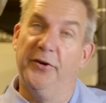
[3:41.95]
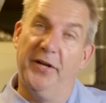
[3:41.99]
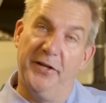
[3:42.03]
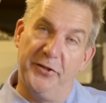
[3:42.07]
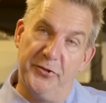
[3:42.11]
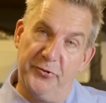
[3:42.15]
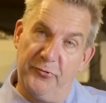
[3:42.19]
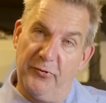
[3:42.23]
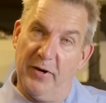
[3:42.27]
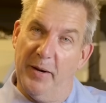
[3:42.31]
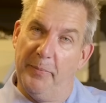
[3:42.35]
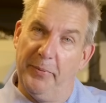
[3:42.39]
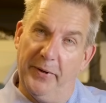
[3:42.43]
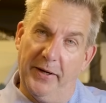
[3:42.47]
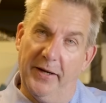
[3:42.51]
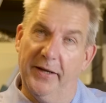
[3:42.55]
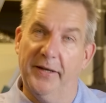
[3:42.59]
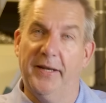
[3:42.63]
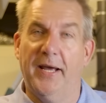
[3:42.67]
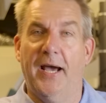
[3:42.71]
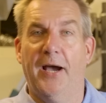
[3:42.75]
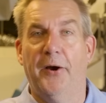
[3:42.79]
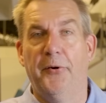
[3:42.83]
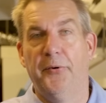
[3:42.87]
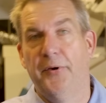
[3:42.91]
than strapping
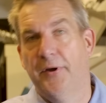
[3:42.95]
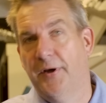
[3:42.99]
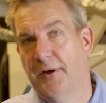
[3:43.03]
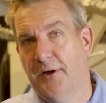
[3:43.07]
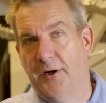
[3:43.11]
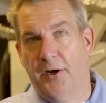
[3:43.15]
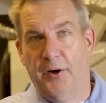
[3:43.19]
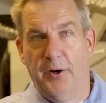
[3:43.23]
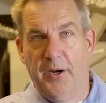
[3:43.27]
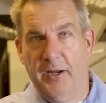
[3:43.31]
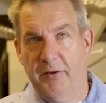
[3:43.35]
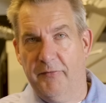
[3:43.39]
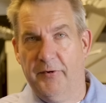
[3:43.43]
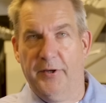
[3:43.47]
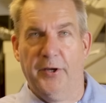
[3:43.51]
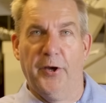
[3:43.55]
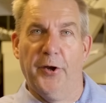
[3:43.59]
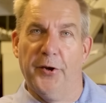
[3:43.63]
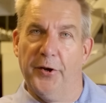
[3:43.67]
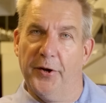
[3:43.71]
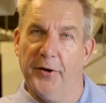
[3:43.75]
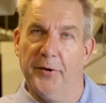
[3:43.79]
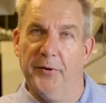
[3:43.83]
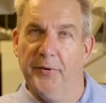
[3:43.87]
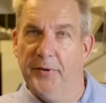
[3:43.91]
it down or having
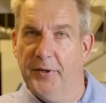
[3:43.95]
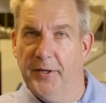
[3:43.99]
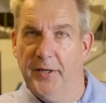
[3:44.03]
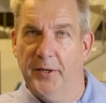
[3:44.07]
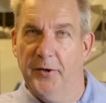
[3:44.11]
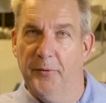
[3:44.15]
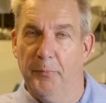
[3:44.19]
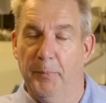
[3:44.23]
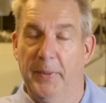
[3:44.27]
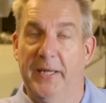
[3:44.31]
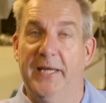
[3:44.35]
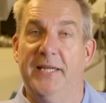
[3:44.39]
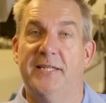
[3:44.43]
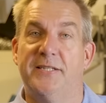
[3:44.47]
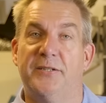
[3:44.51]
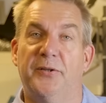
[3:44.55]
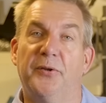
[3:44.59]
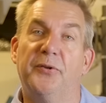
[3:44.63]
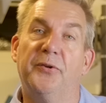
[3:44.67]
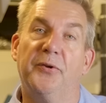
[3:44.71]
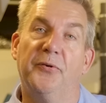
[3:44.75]
other uh, means to,